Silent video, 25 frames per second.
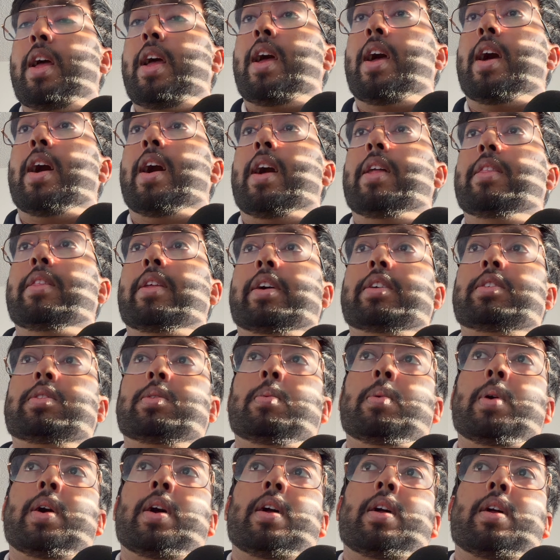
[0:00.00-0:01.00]
and that's
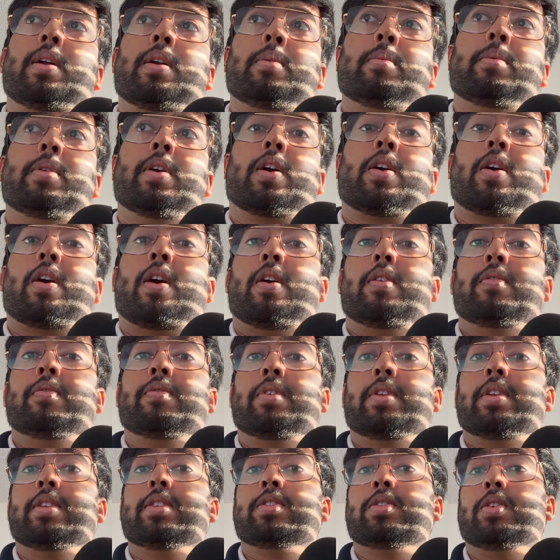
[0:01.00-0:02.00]
where the
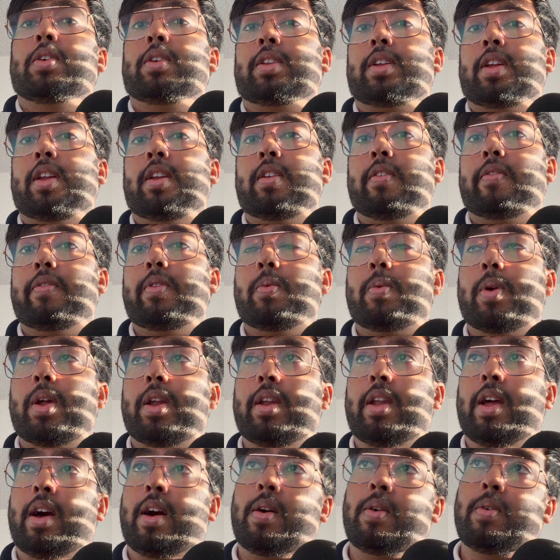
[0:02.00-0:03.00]
confidence during the interview went
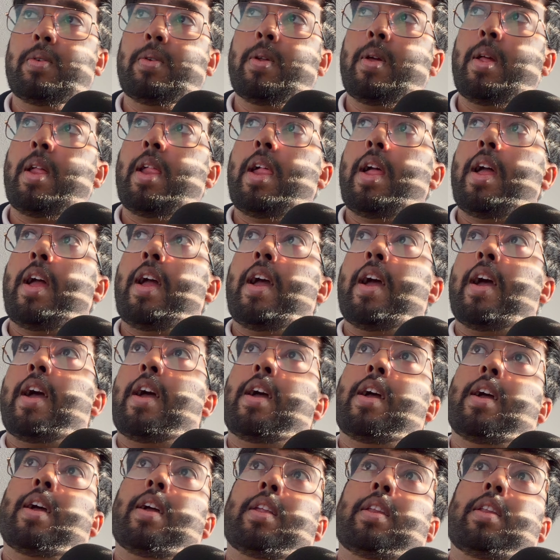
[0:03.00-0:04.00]
down.
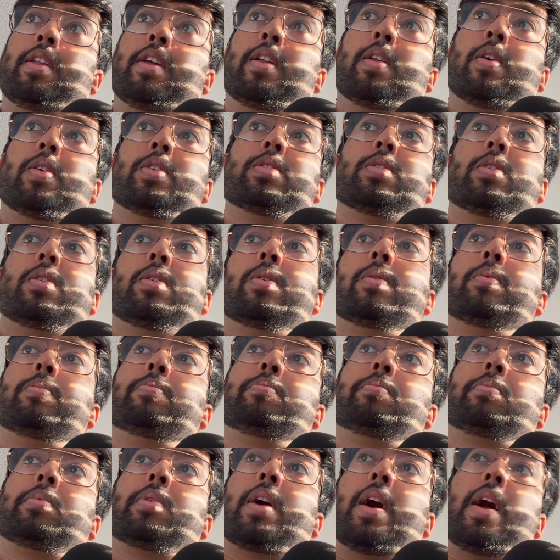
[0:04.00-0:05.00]
And it also
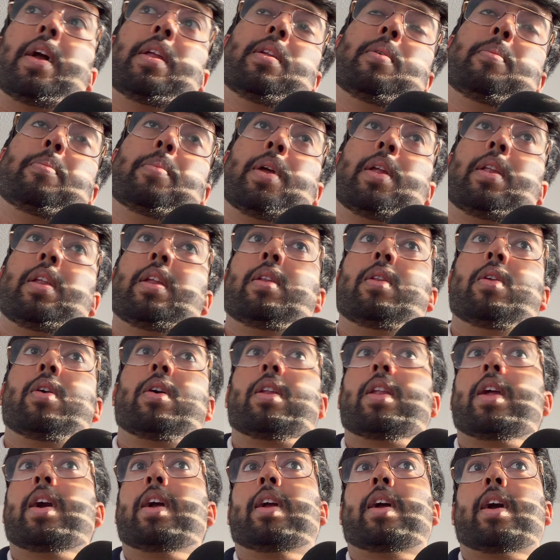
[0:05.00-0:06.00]
kind of made it look
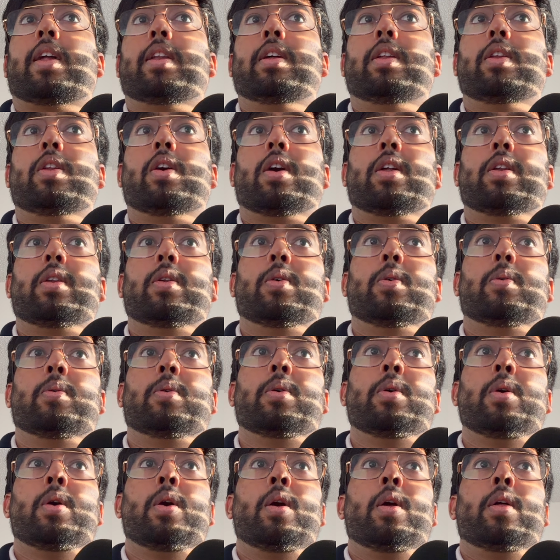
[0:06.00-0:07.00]
like I did not know
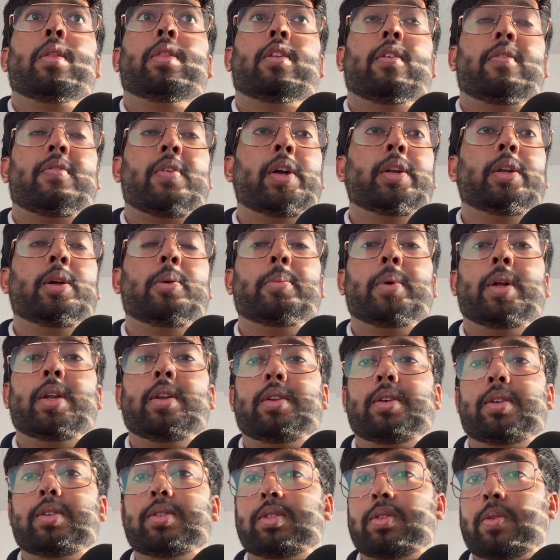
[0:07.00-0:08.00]
the
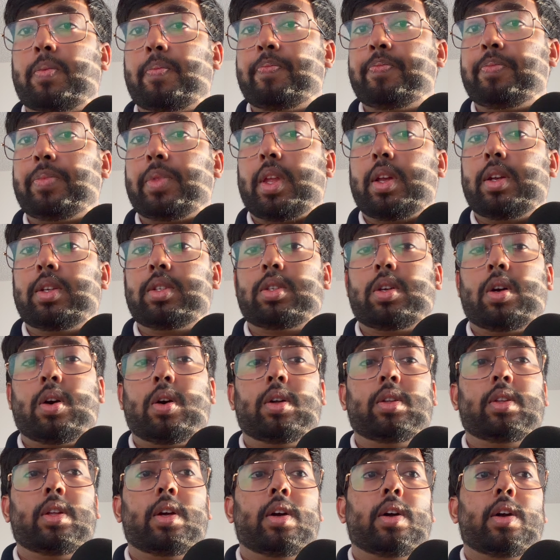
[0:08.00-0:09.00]
fundamentals. So
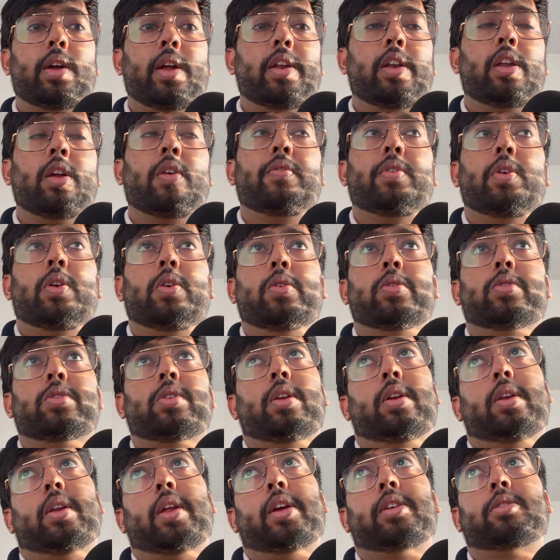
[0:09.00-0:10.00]
the interview
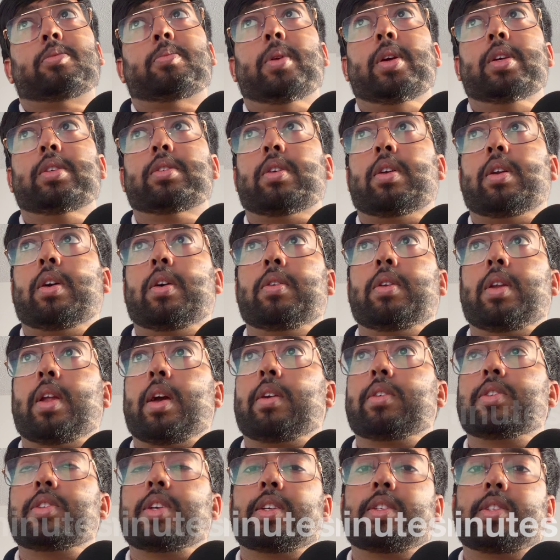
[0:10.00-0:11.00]
usually takes place around
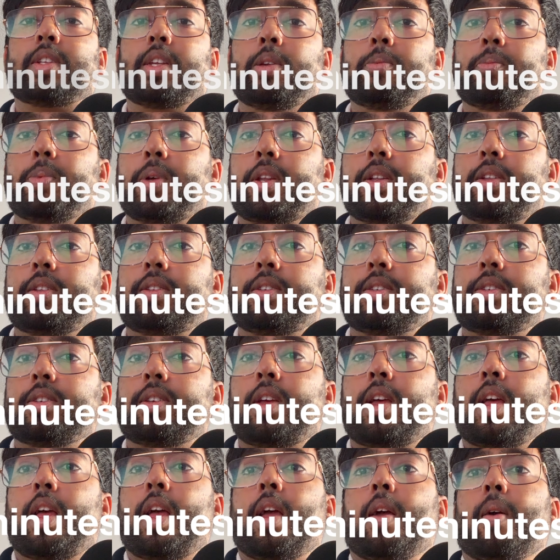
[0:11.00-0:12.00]
like 60 minutes,
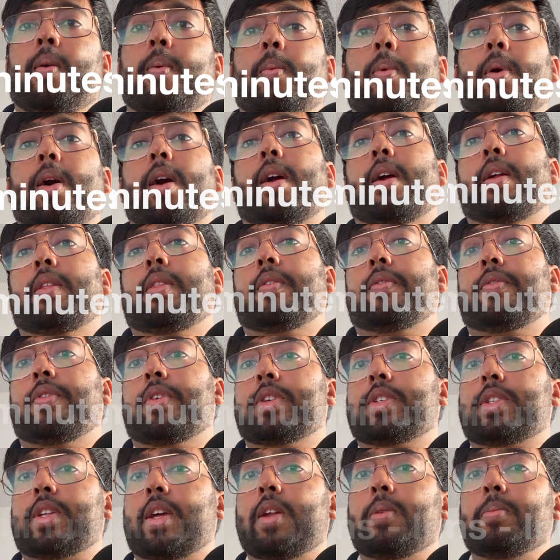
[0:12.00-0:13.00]
where the
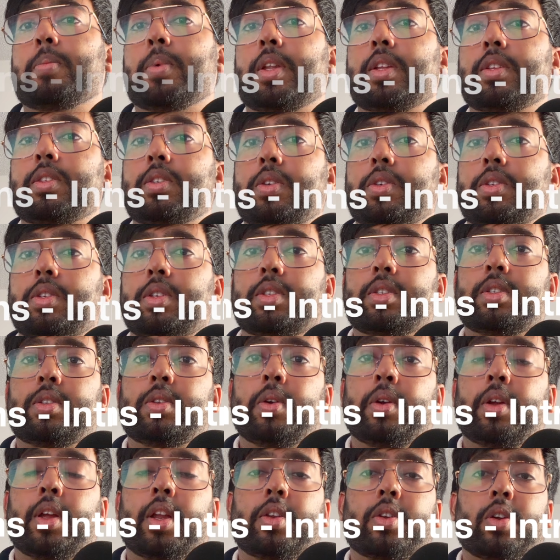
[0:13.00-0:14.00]
first 10 minutes you're just
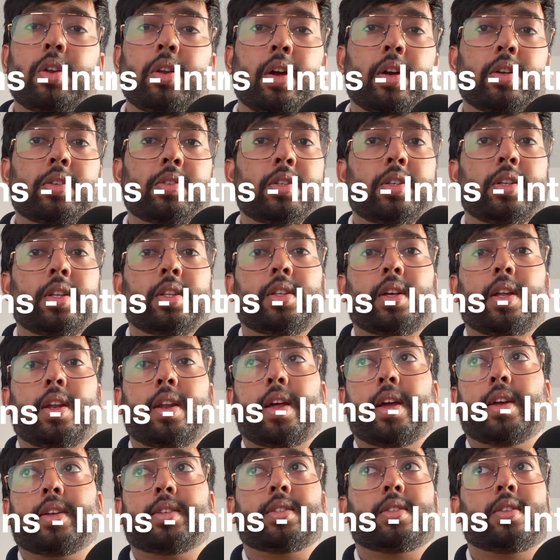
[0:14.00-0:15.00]
doing introduction, and the
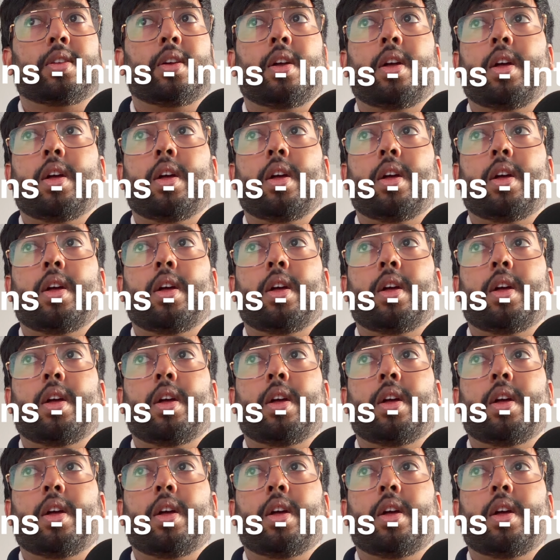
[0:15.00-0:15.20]
next